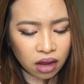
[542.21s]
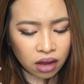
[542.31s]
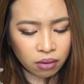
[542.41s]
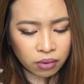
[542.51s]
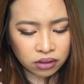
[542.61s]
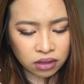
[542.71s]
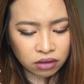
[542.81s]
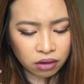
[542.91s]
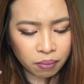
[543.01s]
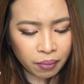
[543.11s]
I wanted
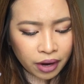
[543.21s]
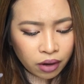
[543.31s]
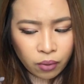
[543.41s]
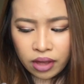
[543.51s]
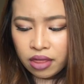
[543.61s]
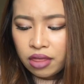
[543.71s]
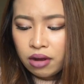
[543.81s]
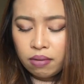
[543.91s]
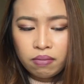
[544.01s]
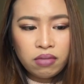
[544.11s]
to compare with
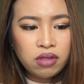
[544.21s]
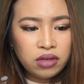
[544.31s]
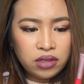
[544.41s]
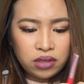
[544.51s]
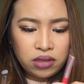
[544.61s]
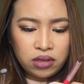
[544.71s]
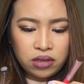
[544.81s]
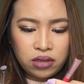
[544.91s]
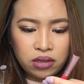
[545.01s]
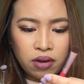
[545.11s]

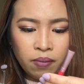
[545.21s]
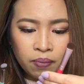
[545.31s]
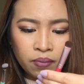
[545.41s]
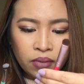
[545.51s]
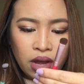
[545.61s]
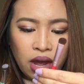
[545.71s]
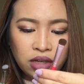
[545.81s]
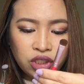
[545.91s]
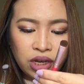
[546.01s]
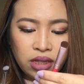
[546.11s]
this
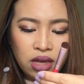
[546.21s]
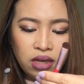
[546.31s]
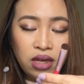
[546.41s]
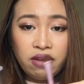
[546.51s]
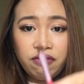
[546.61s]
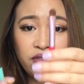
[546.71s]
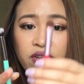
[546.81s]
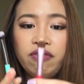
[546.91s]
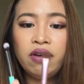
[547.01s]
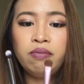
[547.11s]
eye shading
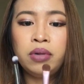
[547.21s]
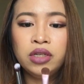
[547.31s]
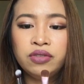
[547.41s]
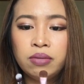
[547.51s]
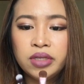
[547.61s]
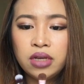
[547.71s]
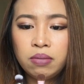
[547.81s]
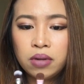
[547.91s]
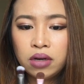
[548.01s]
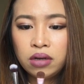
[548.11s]
E55 brush from
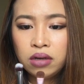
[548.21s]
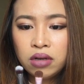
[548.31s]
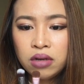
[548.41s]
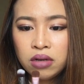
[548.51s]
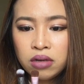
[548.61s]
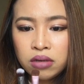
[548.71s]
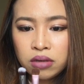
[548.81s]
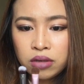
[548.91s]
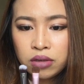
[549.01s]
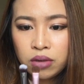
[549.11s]
Sigma.
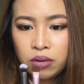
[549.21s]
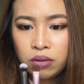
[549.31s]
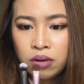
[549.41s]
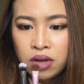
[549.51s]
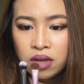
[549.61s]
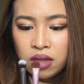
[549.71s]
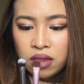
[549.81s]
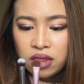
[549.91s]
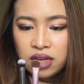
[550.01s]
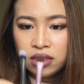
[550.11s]
So
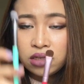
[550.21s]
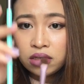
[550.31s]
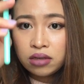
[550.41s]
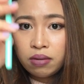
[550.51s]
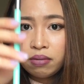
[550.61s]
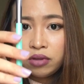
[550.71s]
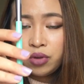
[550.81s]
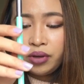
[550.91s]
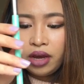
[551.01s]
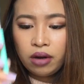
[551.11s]
this
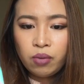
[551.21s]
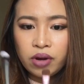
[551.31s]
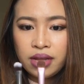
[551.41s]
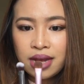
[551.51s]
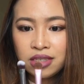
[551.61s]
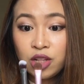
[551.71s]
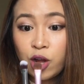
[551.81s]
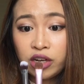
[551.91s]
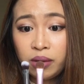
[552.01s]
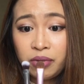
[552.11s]
DUcare one has
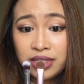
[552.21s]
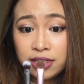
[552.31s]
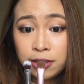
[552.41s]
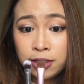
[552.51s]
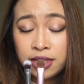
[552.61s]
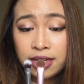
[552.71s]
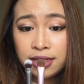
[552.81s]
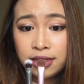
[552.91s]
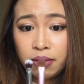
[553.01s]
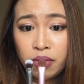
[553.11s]
longer bristles than the
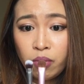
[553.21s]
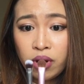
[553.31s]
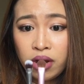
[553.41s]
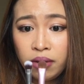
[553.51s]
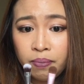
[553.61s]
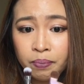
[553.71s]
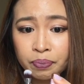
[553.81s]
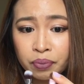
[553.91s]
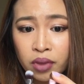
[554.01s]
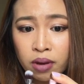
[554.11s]
Sigma one,
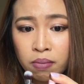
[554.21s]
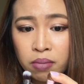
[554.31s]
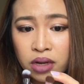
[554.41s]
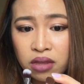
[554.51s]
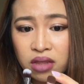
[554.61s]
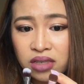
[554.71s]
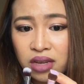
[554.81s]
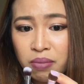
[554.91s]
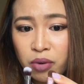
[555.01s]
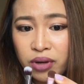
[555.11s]
but the
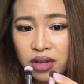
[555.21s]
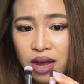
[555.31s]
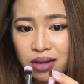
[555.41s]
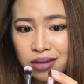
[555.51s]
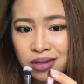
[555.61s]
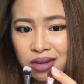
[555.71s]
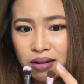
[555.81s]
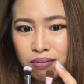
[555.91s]
Sigma one has